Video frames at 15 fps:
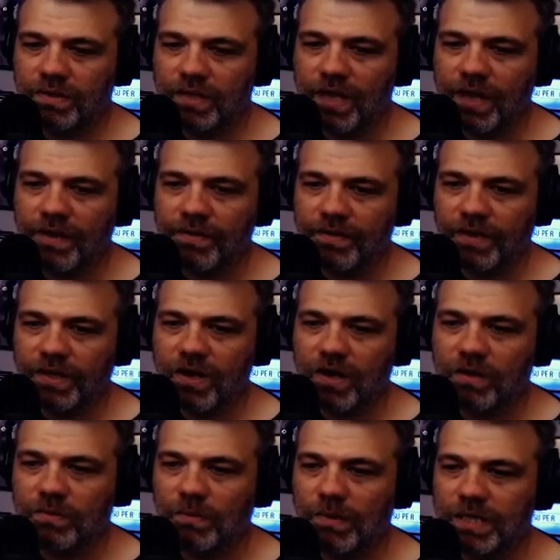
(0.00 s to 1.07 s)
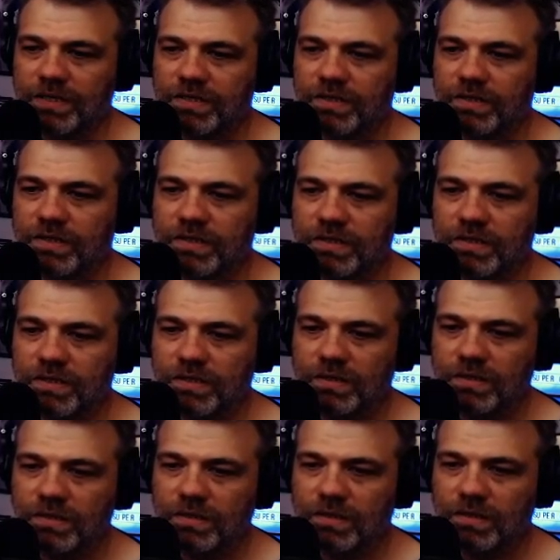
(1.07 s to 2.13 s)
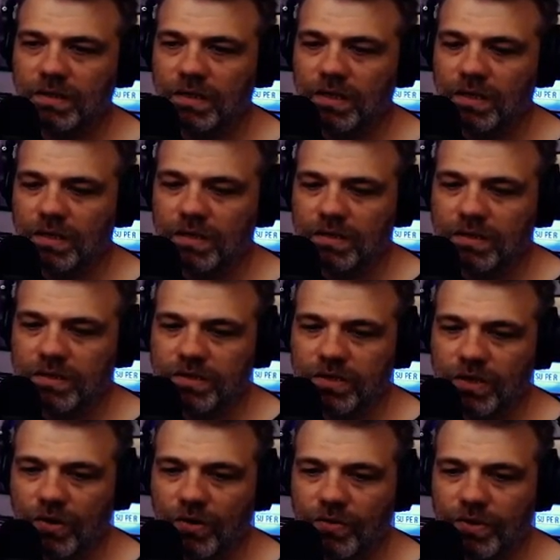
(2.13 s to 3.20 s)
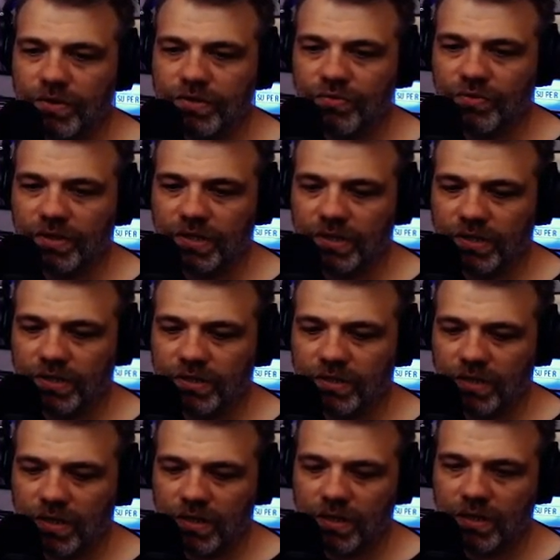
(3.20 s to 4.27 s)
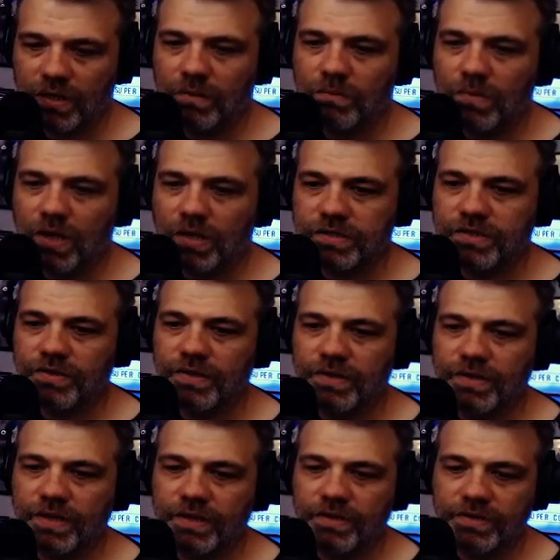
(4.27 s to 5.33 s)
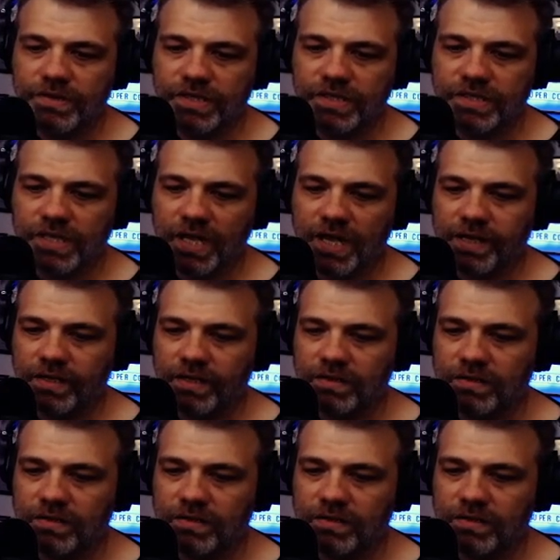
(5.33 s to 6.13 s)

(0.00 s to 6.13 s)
Yeah, they're like horrible monsters. So those are really good. Also, there's this guy.